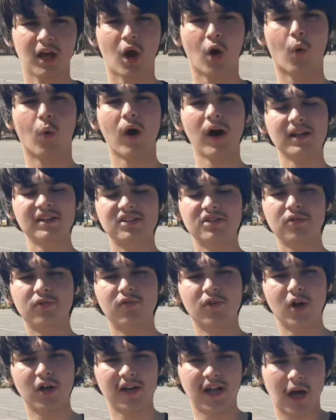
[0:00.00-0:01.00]
Once you've
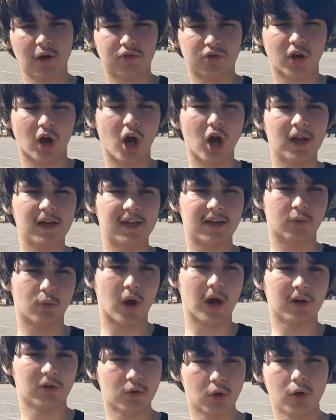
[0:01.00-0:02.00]
learned how to Ollie
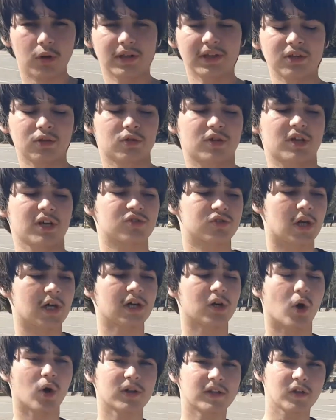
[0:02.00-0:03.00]
while rolling, you can try
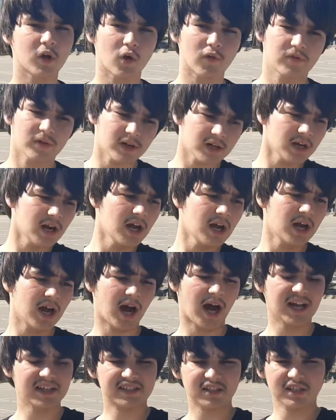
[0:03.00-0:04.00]
Ollie over
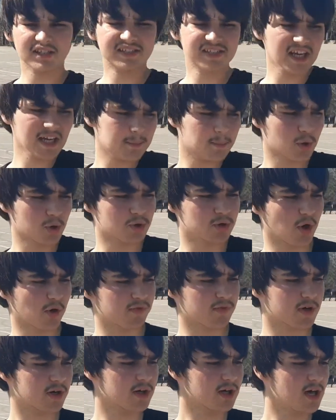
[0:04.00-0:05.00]
a skateboard,
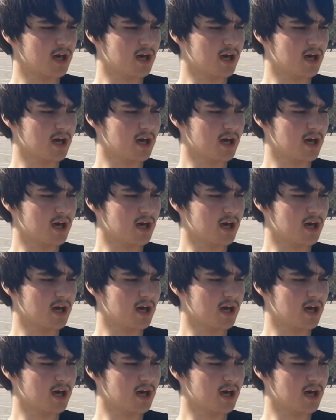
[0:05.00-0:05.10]
over